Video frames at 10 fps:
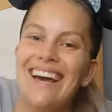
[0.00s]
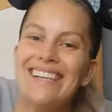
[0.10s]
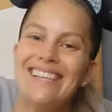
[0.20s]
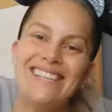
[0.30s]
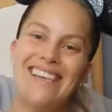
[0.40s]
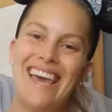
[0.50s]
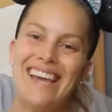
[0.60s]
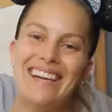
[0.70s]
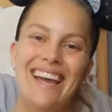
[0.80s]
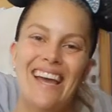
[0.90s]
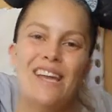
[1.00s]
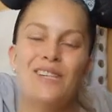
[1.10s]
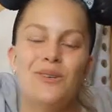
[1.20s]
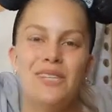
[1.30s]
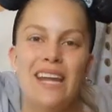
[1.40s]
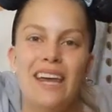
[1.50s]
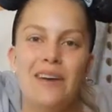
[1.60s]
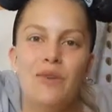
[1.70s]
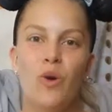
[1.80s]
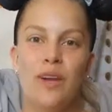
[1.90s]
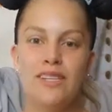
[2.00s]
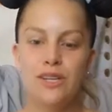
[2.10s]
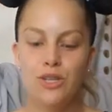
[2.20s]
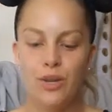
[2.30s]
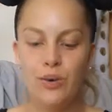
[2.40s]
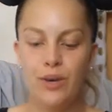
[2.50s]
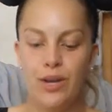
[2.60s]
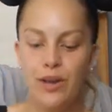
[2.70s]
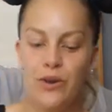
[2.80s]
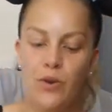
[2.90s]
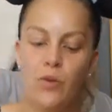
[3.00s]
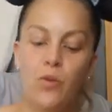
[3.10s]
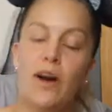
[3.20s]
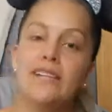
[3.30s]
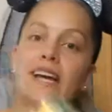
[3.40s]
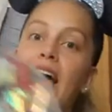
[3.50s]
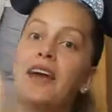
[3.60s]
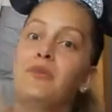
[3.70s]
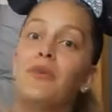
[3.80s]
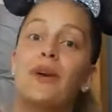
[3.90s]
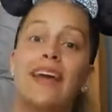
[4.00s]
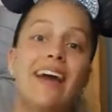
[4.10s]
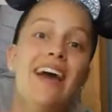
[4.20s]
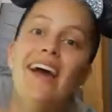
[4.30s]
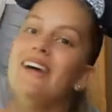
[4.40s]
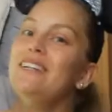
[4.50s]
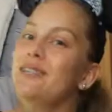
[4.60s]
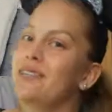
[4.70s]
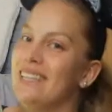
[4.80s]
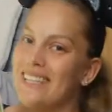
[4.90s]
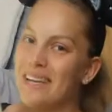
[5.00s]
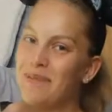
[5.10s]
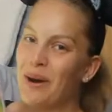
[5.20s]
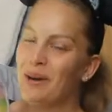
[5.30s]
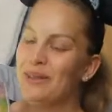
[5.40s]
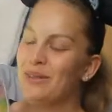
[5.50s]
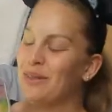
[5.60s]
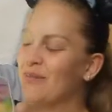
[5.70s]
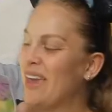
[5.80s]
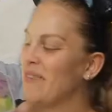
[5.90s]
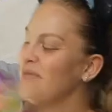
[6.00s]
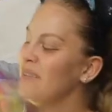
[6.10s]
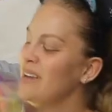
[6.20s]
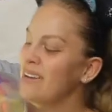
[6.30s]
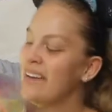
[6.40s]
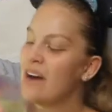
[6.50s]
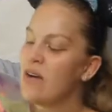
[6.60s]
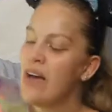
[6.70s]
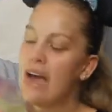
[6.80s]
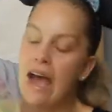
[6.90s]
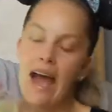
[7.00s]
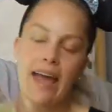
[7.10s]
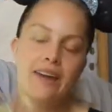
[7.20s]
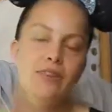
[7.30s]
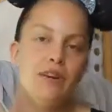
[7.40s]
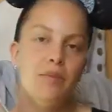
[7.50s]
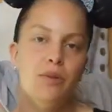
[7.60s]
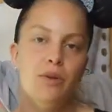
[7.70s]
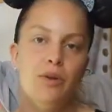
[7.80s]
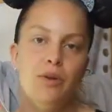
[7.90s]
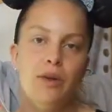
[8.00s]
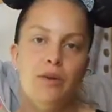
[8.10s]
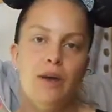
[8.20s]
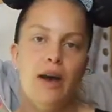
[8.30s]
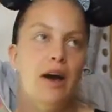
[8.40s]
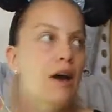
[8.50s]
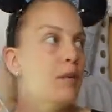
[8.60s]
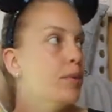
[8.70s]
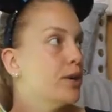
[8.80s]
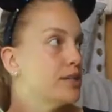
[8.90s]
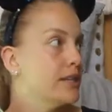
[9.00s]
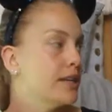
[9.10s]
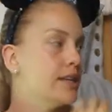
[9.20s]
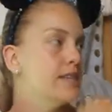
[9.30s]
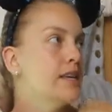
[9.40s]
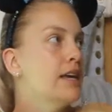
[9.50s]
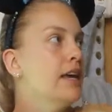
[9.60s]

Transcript: guys, it's Kate. So today I'm going to show you what I bring to the Disney parks with me. Now, I have a couple purses,